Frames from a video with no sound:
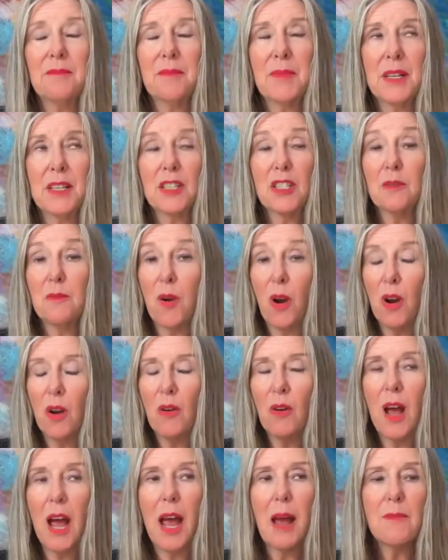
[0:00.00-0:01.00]
but
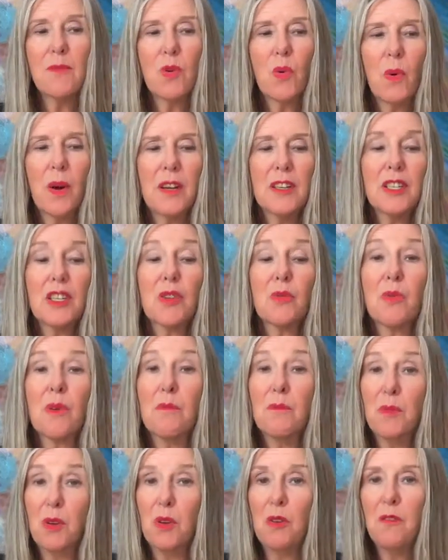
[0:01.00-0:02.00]
tomorrow I'm going to
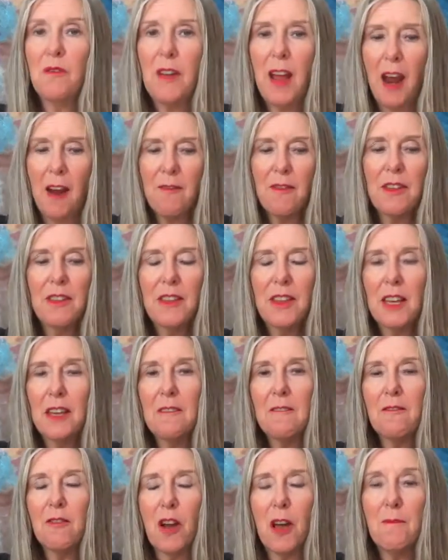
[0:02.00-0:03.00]
remove
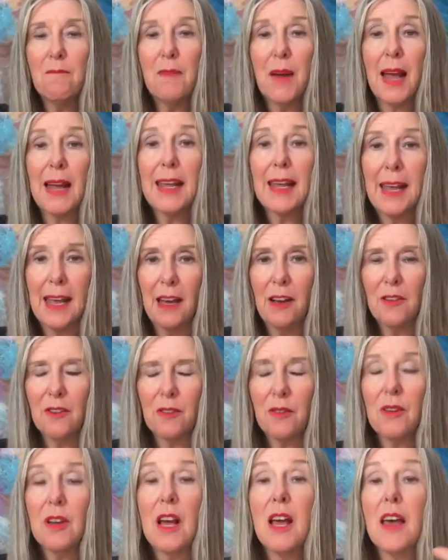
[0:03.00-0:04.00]
everything from my
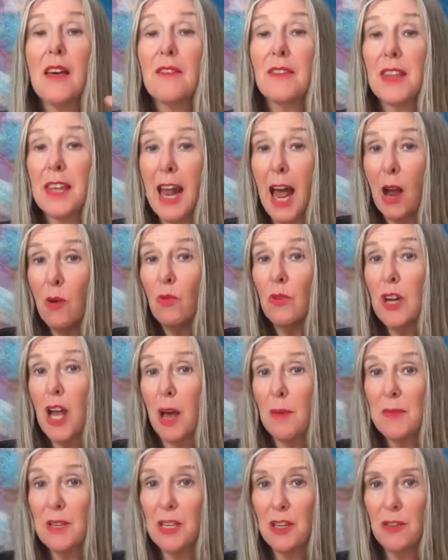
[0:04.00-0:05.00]
counter that I will
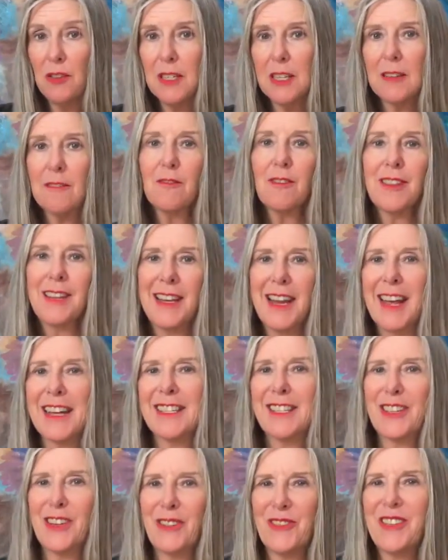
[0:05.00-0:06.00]
not be using for the
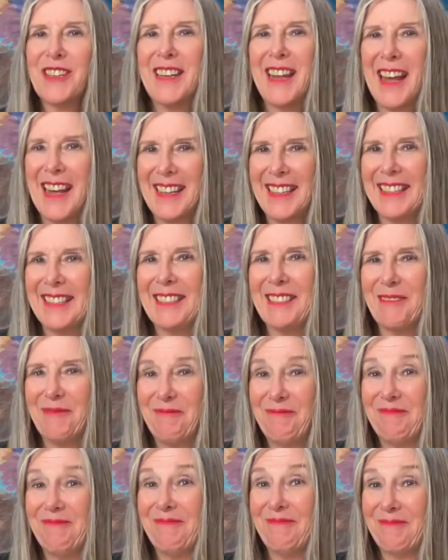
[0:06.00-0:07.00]
next 30 days,
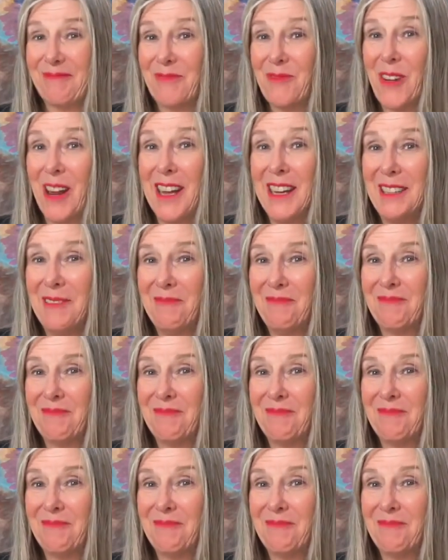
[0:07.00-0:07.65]
right?